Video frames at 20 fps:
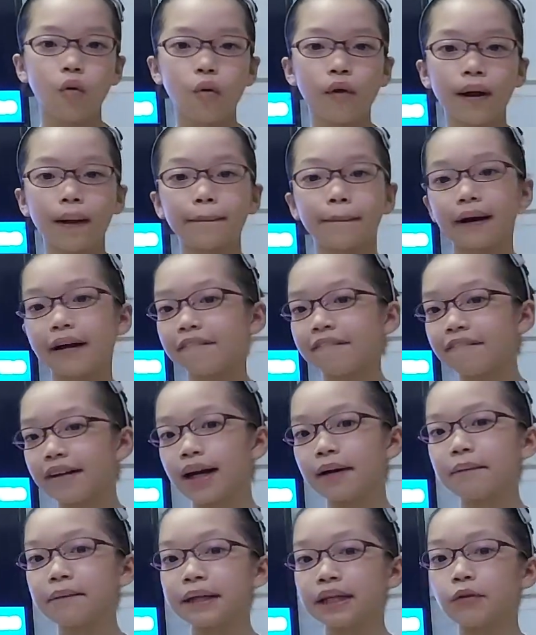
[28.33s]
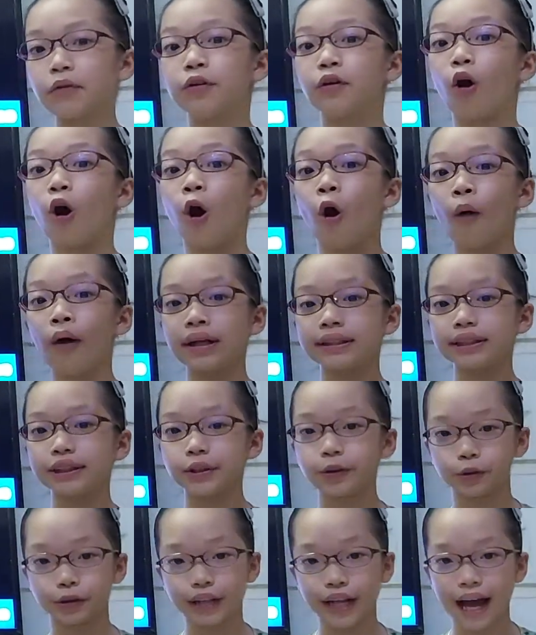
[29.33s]
Well, my family, we always
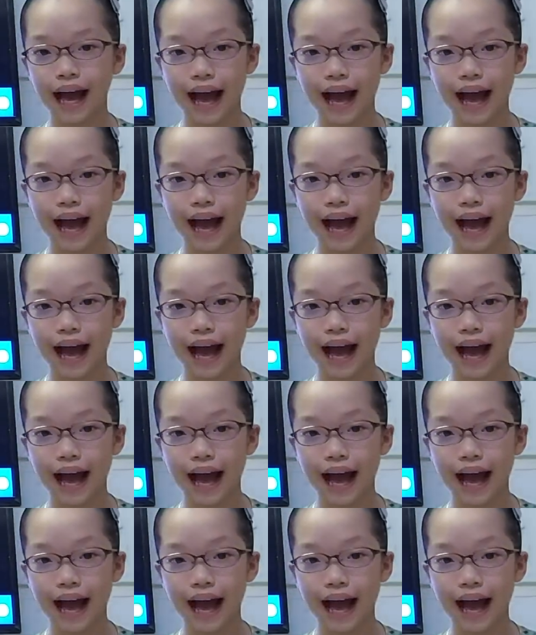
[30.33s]
use